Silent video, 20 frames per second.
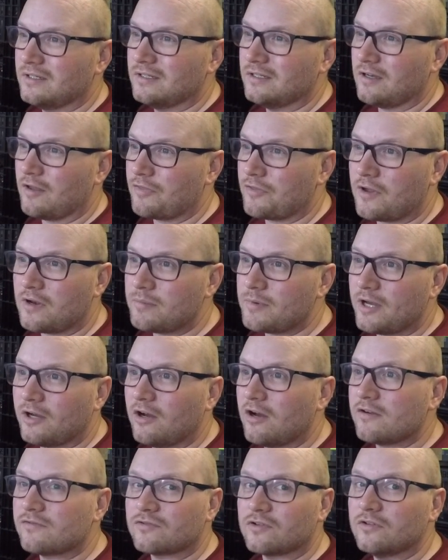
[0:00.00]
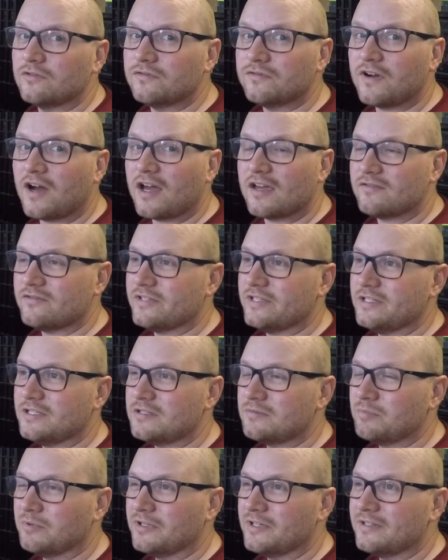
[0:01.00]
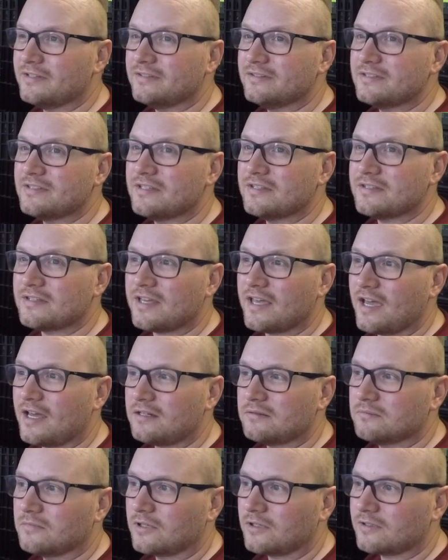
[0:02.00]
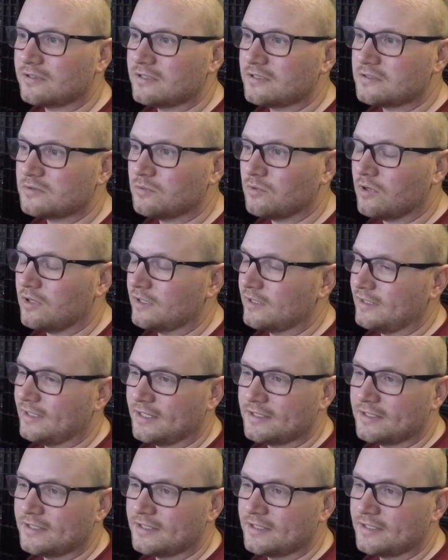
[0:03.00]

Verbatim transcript: I thought about offering five each, but since they had them marked at 20,